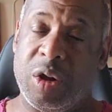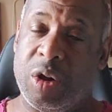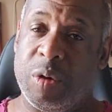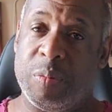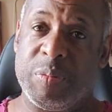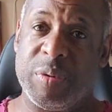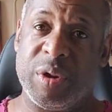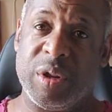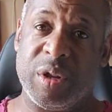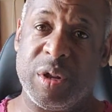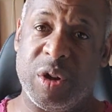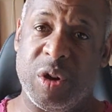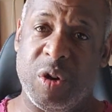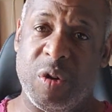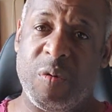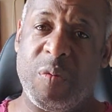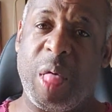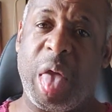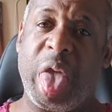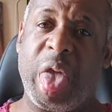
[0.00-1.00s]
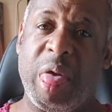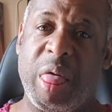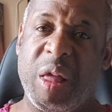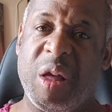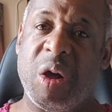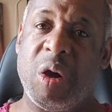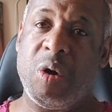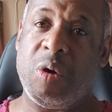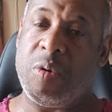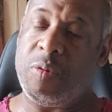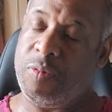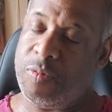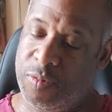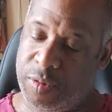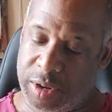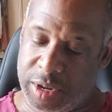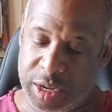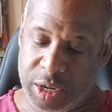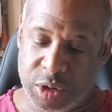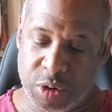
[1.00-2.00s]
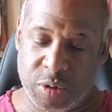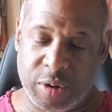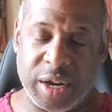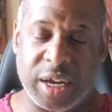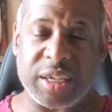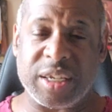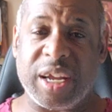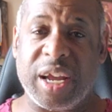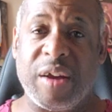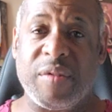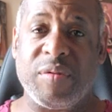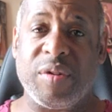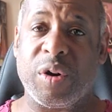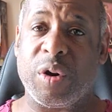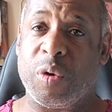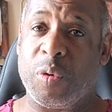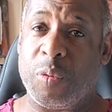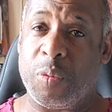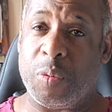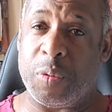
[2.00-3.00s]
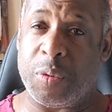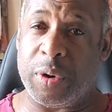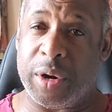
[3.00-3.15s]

hoping, hopefully, hopefully you guys are having a